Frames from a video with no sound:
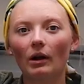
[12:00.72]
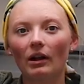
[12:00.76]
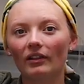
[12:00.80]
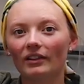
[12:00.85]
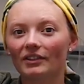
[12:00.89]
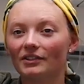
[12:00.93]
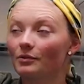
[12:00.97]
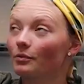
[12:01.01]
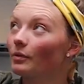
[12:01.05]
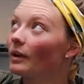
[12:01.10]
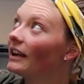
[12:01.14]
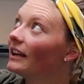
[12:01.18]
while
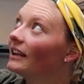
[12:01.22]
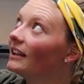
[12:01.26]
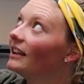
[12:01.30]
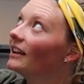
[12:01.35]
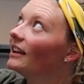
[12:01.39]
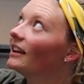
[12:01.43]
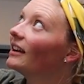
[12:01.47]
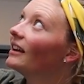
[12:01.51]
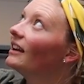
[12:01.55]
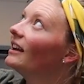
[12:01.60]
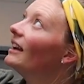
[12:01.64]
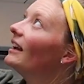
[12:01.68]
it's
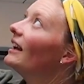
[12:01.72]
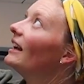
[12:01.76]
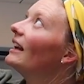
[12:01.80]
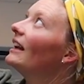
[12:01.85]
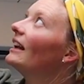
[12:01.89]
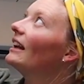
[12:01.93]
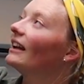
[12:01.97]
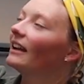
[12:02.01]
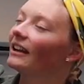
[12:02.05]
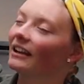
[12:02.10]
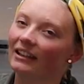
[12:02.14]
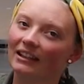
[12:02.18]
raining,
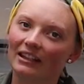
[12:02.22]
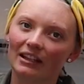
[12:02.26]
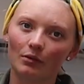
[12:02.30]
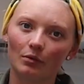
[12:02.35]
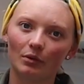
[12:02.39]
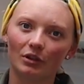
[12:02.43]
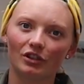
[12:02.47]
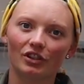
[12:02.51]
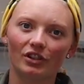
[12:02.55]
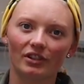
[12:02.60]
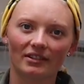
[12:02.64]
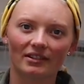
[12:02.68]
and it
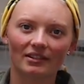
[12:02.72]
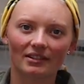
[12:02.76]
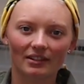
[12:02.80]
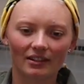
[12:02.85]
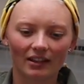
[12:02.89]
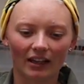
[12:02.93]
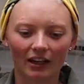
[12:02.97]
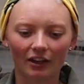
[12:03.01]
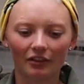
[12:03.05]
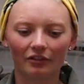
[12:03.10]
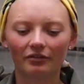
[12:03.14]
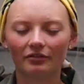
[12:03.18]
would
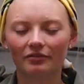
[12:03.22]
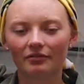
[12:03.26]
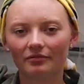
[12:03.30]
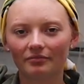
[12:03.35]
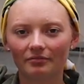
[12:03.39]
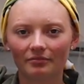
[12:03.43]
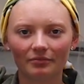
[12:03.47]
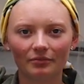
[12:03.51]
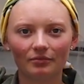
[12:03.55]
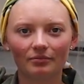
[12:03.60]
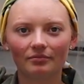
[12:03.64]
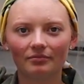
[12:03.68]
just kind of
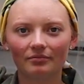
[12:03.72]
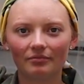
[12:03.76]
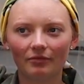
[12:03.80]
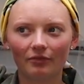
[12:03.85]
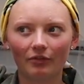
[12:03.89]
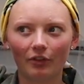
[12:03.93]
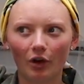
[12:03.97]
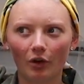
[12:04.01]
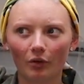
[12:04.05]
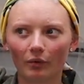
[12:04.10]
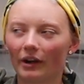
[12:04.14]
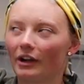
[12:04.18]

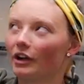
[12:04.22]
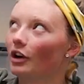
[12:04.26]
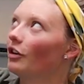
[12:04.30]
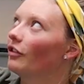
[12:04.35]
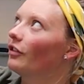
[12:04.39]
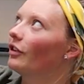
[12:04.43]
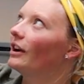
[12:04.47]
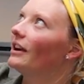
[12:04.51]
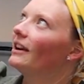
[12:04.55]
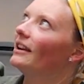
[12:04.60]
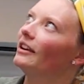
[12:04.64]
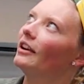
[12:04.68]
fall right
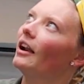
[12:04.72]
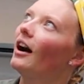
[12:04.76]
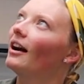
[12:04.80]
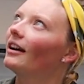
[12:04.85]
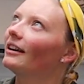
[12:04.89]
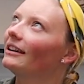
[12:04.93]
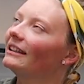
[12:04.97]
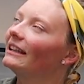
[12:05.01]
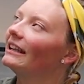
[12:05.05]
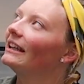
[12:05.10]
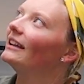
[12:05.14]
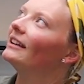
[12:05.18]
over it and
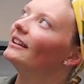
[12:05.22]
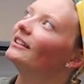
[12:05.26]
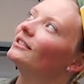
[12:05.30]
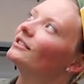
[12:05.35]
not get